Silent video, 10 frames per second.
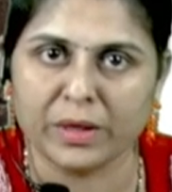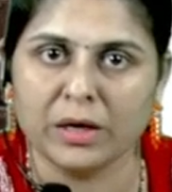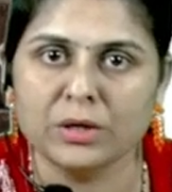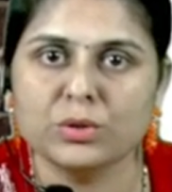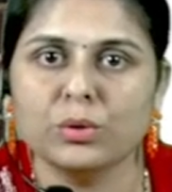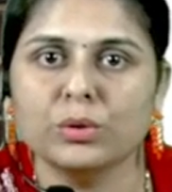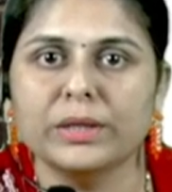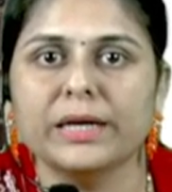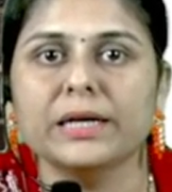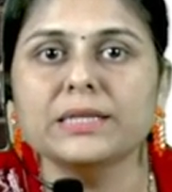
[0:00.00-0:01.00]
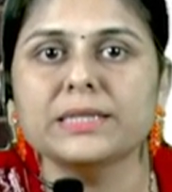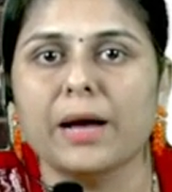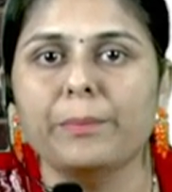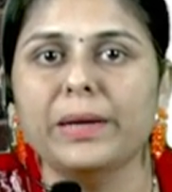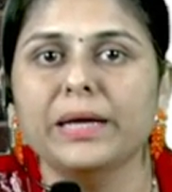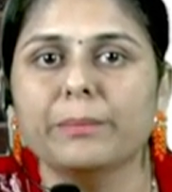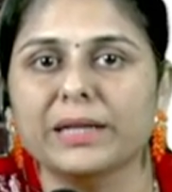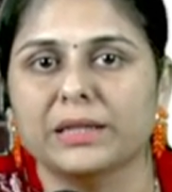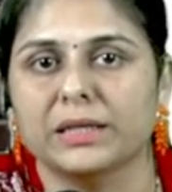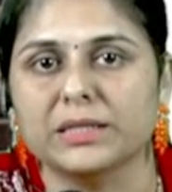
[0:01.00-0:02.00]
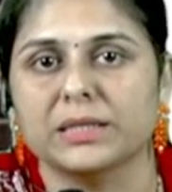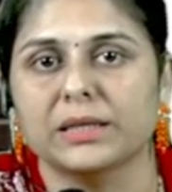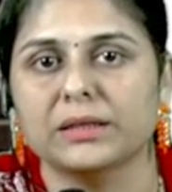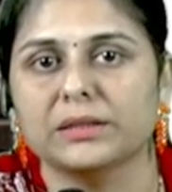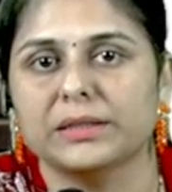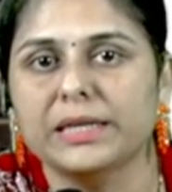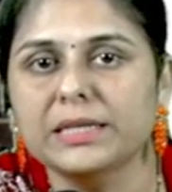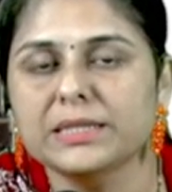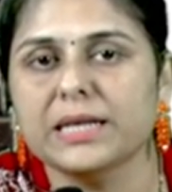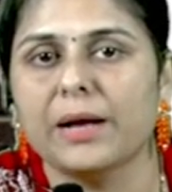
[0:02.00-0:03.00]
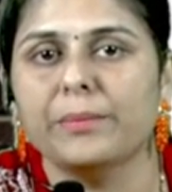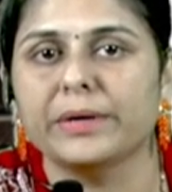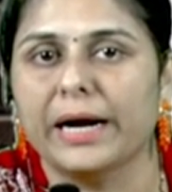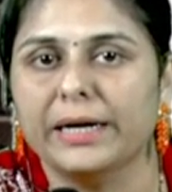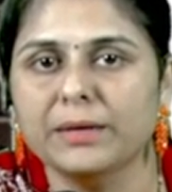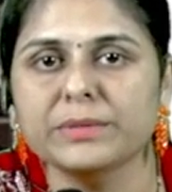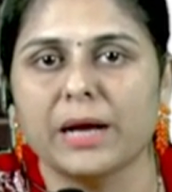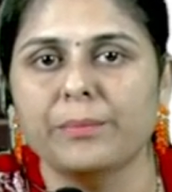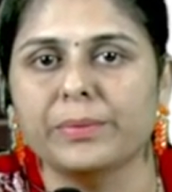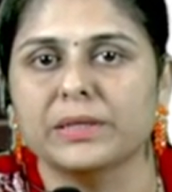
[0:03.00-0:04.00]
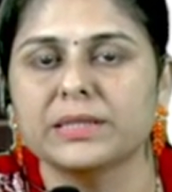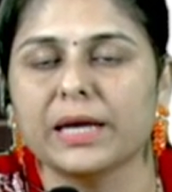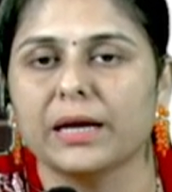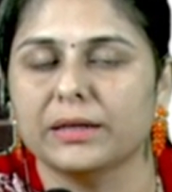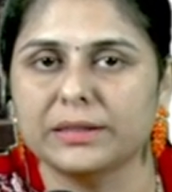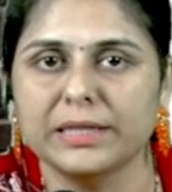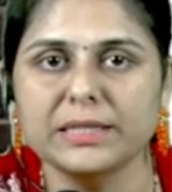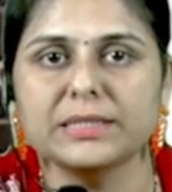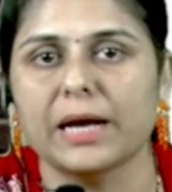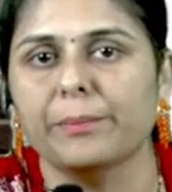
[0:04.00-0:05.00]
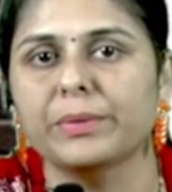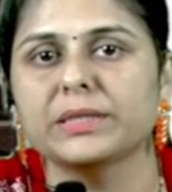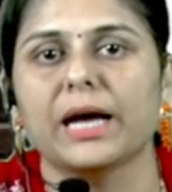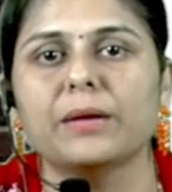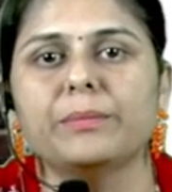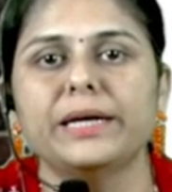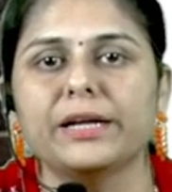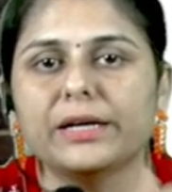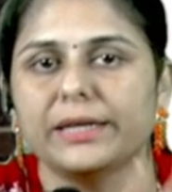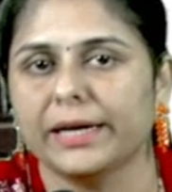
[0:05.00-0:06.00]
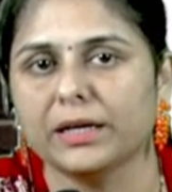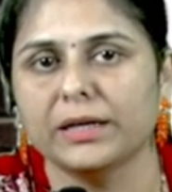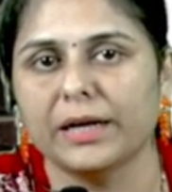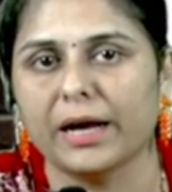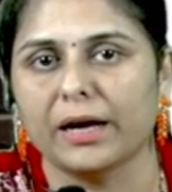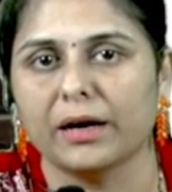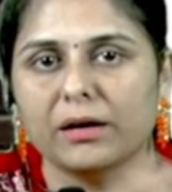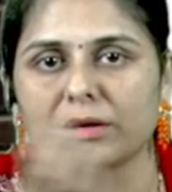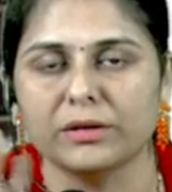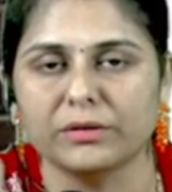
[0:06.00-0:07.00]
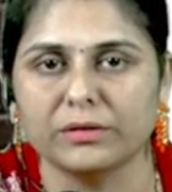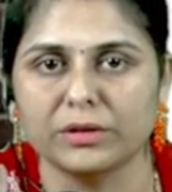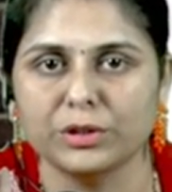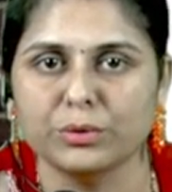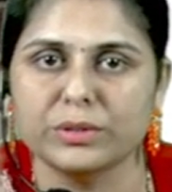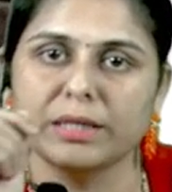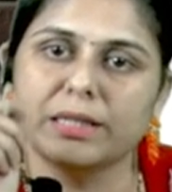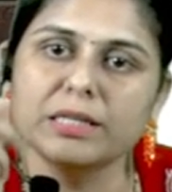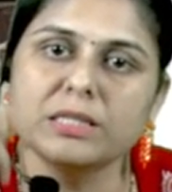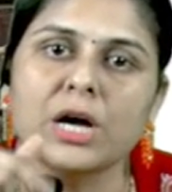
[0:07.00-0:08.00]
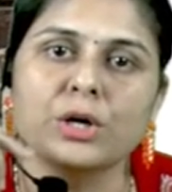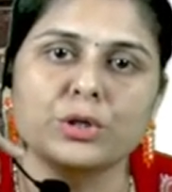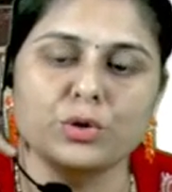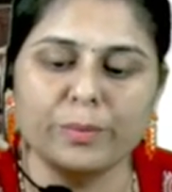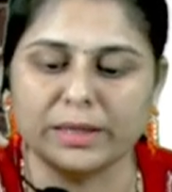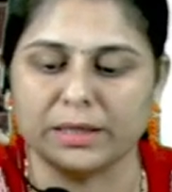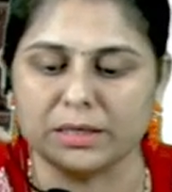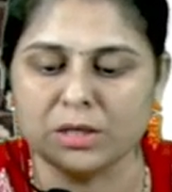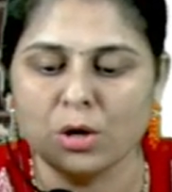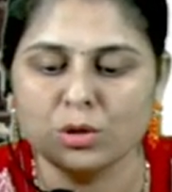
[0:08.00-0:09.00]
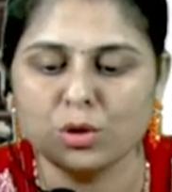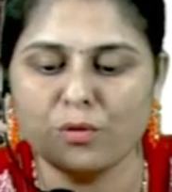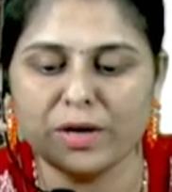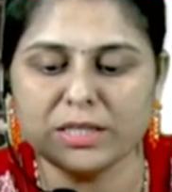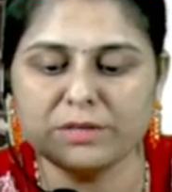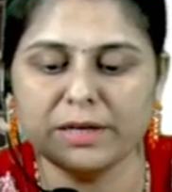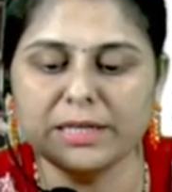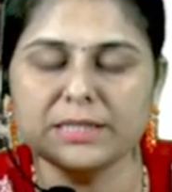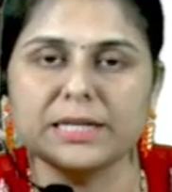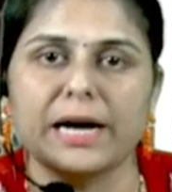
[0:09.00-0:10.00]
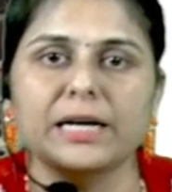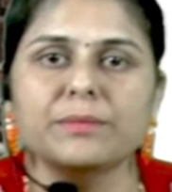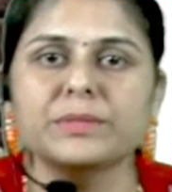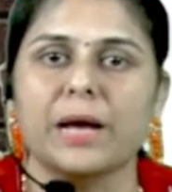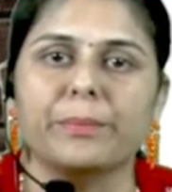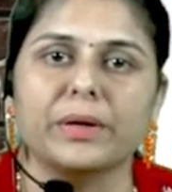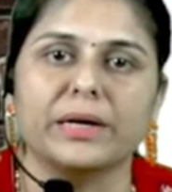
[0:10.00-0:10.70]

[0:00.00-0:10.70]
So there are sampling methods. These samples can be taken using these two methods. So first one is random sample.